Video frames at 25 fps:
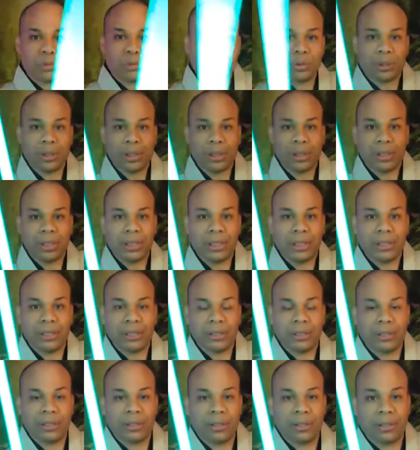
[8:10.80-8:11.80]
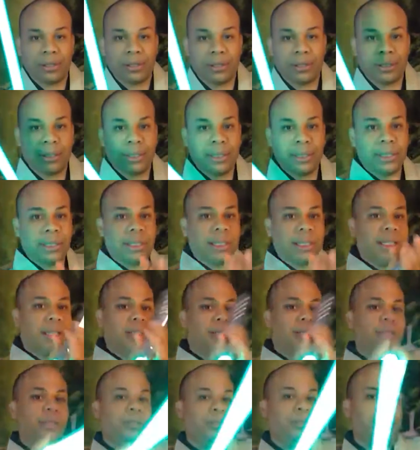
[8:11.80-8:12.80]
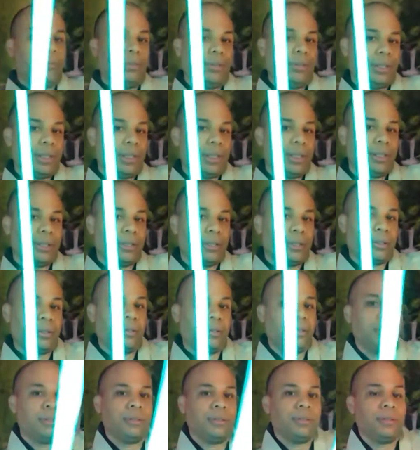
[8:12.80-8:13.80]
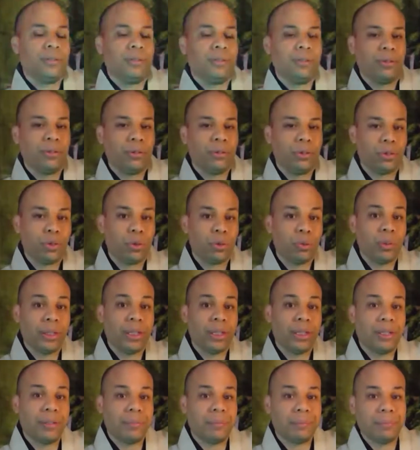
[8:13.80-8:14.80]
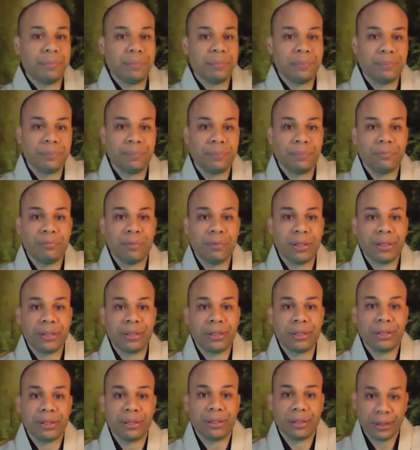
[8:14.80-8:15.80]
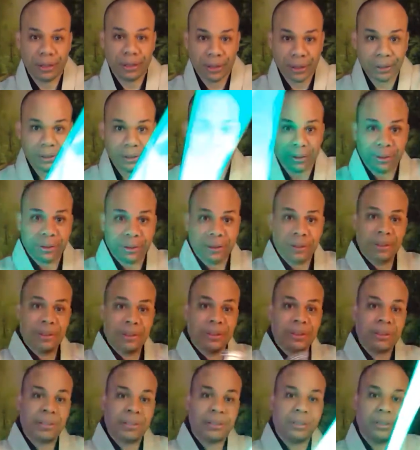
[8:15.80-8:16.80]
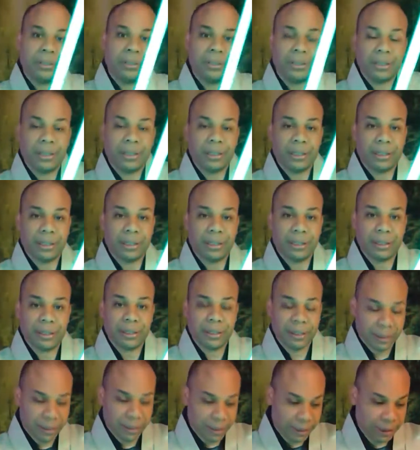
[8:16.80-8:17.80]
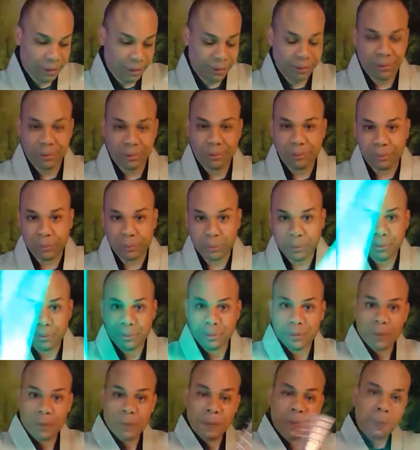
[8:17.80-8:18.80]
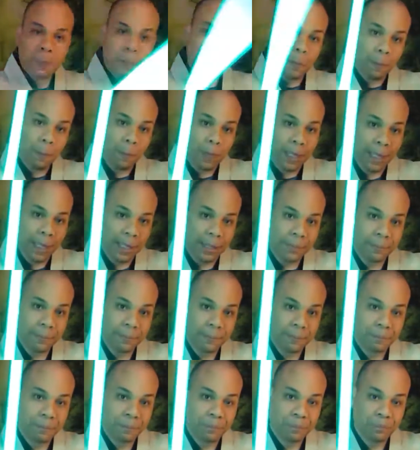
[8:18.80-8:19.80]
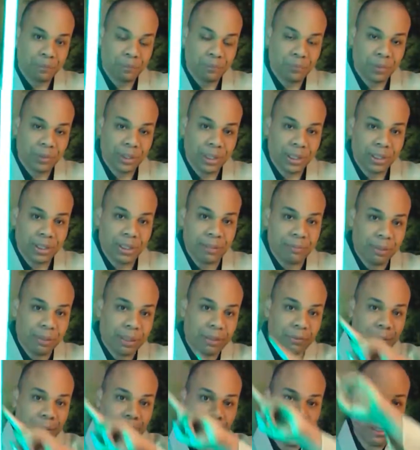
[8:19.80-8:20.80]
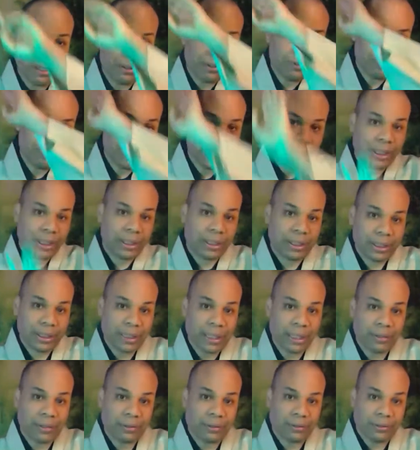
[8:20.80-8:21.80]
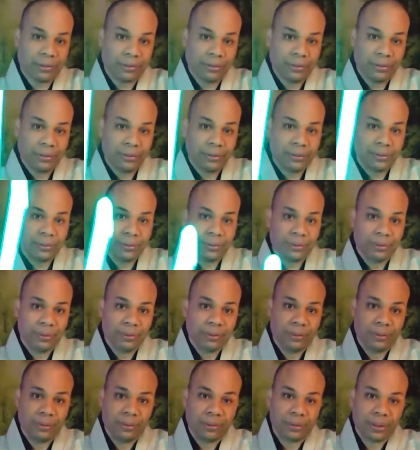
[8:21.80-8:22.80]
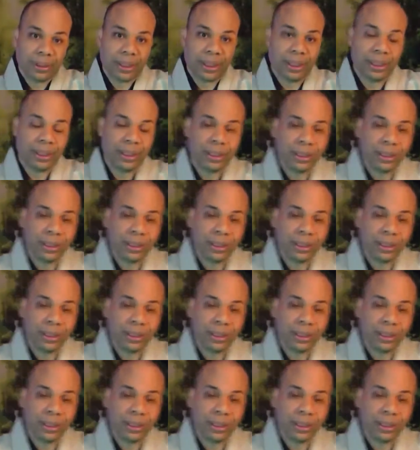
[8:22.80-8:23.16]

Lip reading: take this and use it to swing up with another slice or roll. Wow. Okay, same thing with down. If it hits down, okay,